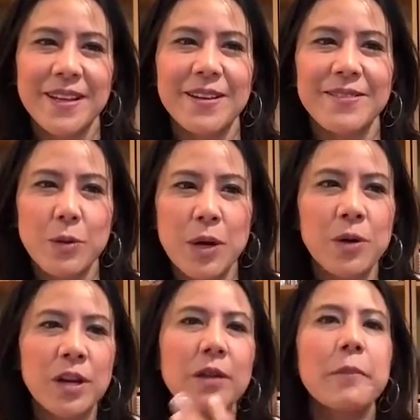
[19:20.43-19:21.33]
You know, well, I
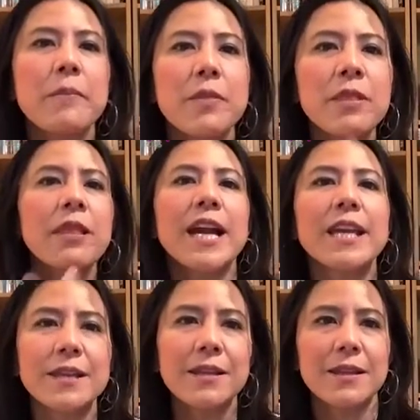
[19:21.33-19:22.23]
want to
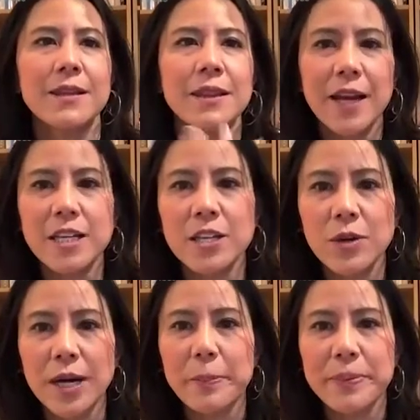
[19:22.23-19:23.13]
light light
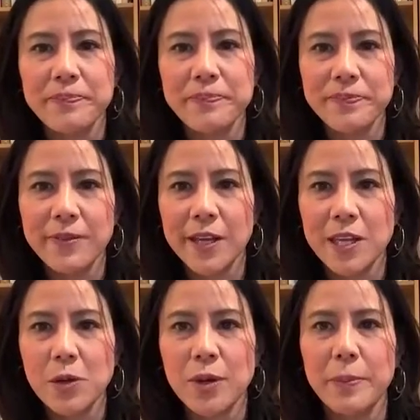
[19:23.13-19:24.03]
you up,
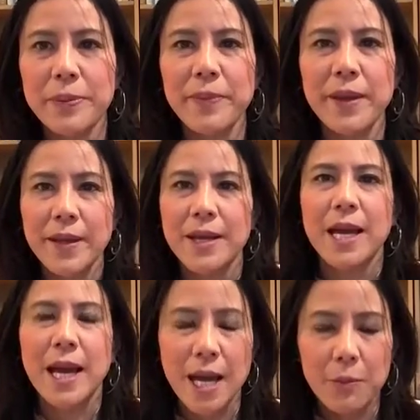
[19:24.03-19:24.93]
light you up.
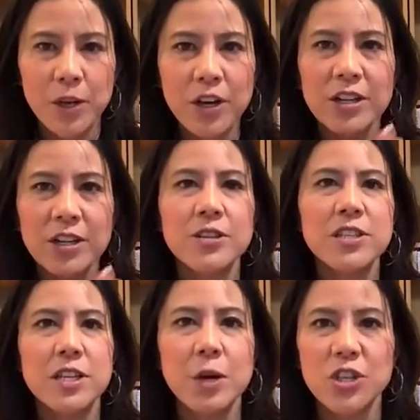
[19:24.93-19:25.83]
Um, we got to know the
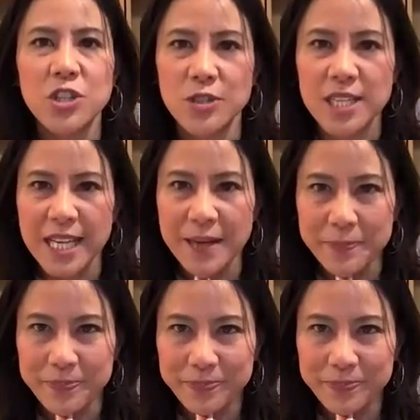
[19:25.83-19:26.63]
star we're shooting at,